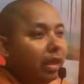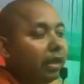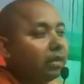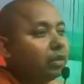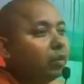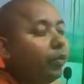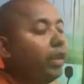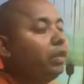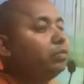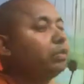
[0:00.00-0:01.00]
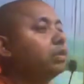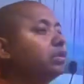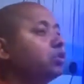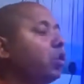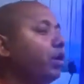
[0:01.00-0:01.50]
And when the
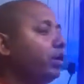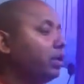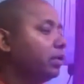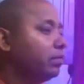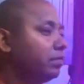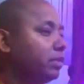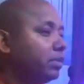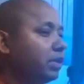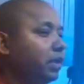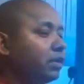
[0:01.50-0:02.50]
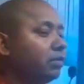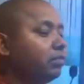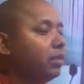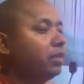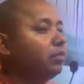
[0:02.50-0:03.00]
Buddha saw him, he said,
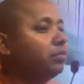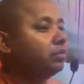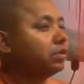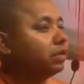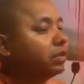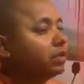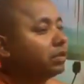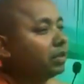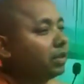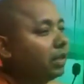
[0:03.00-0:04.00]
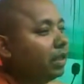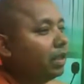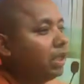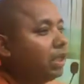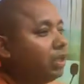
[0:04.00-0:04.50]
Venerable Sir,
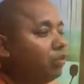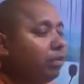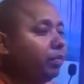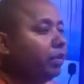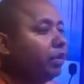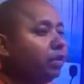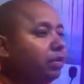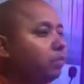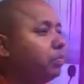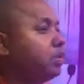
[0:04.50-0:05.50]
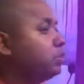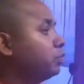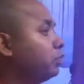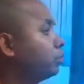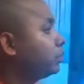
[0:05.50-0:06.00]
you are a very
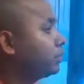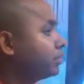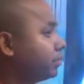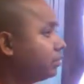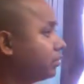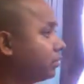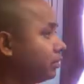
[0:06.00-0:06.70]
peaceful person.